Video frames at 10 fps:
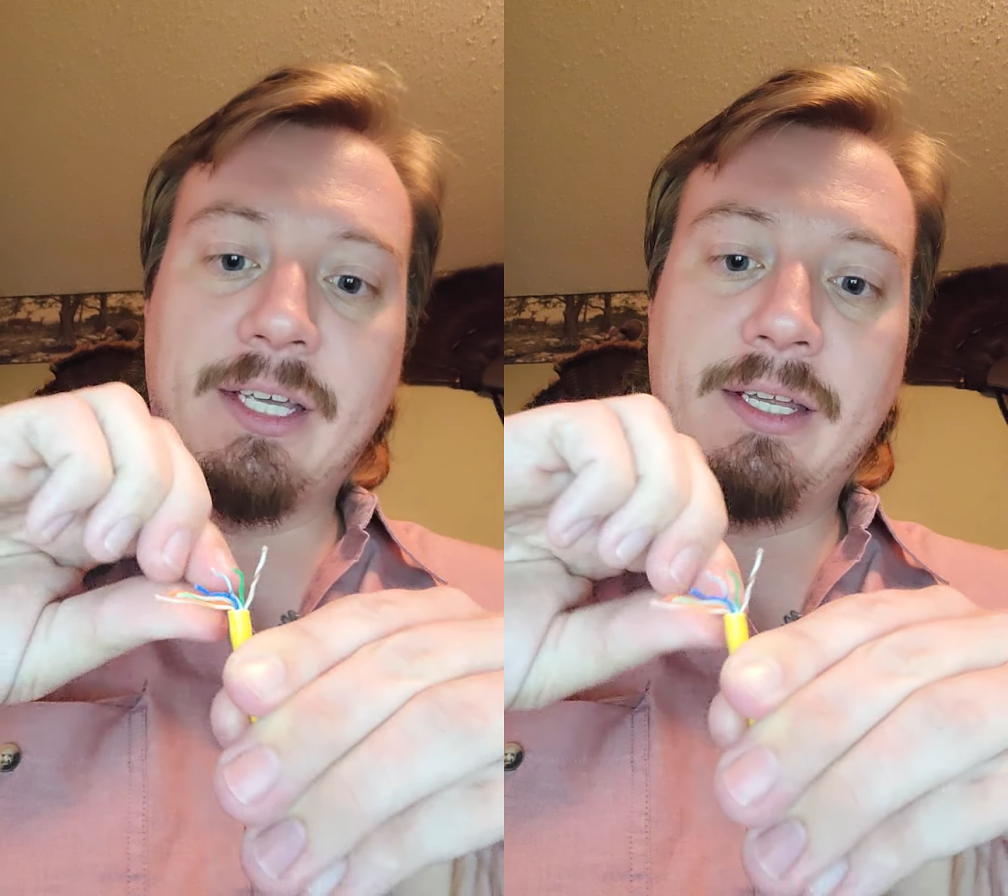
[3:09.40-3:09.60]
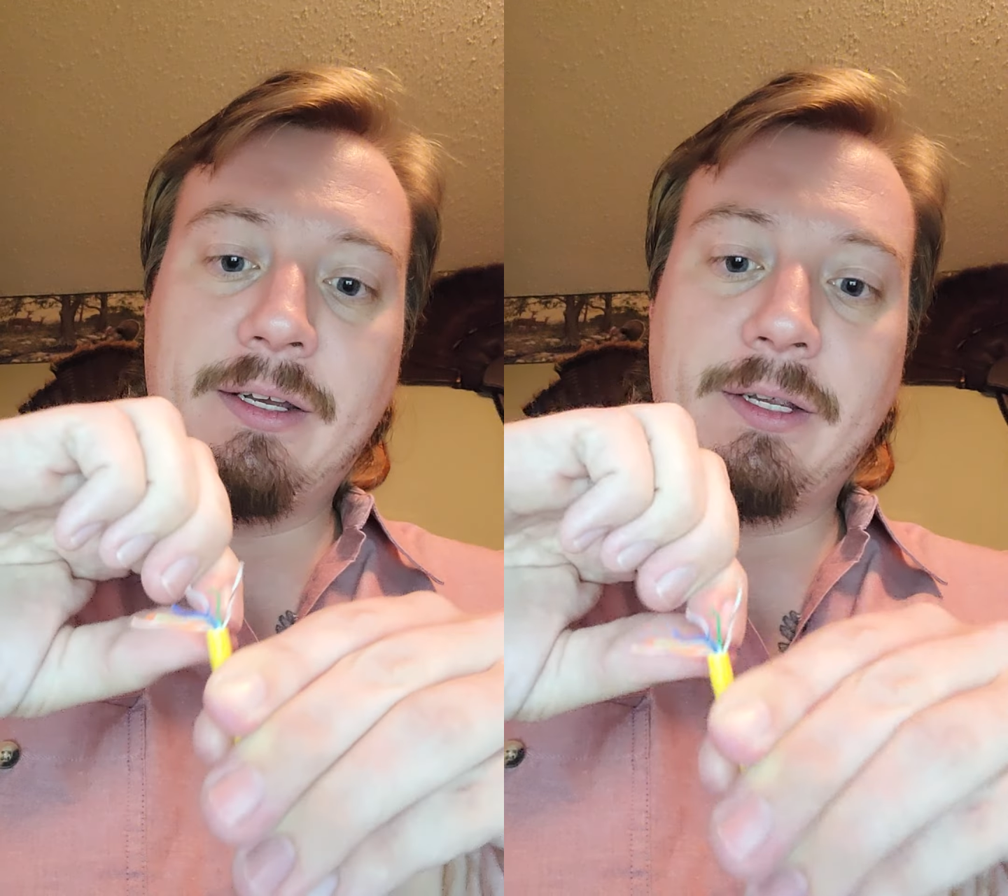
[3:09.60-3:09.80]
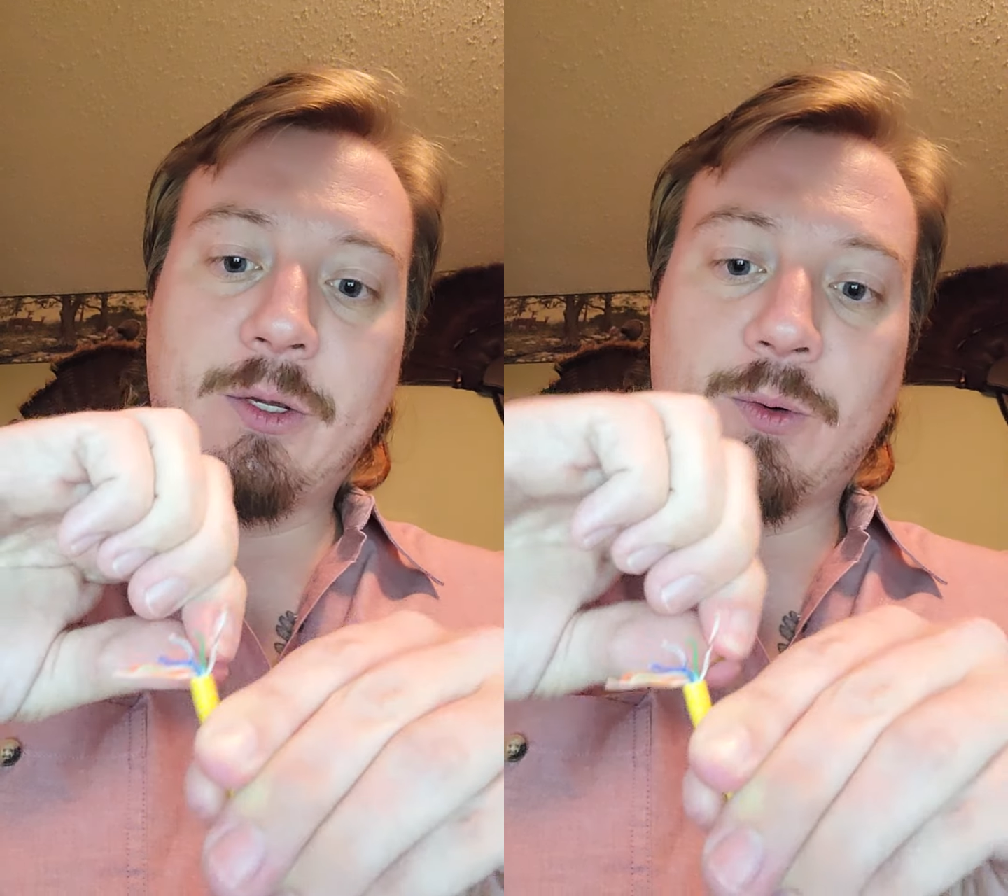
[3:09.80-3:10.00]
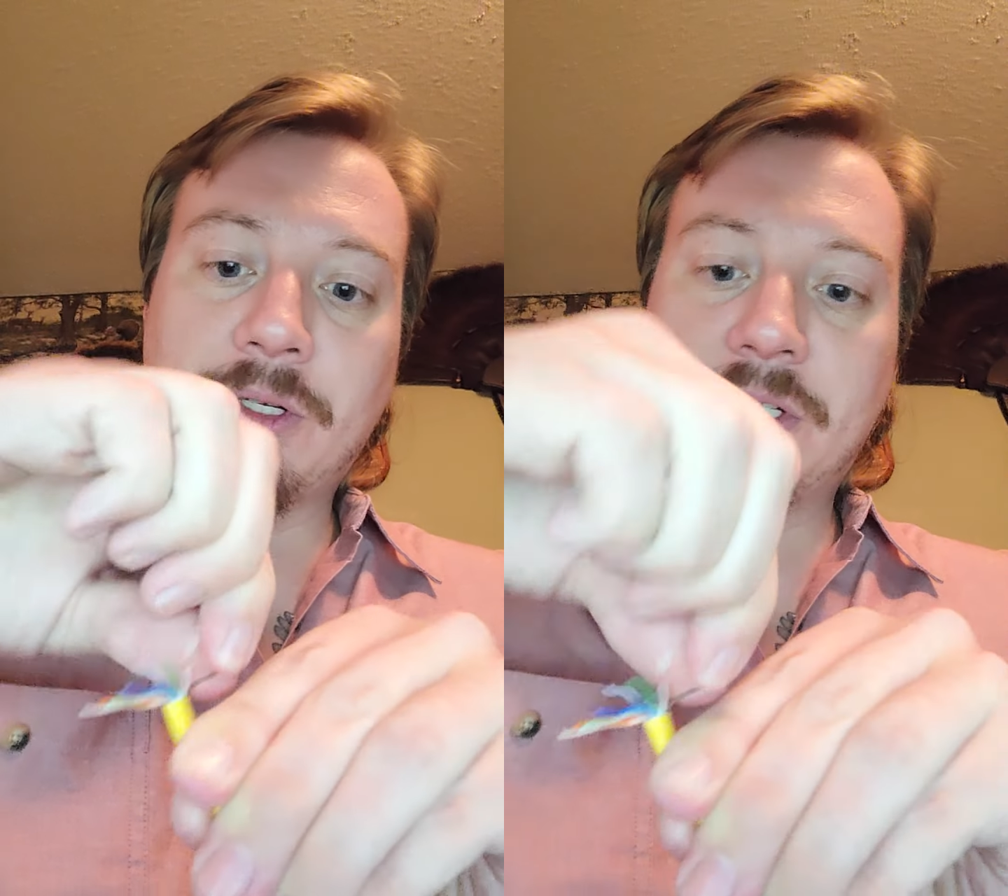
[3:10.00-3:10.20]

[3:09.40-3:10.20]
then your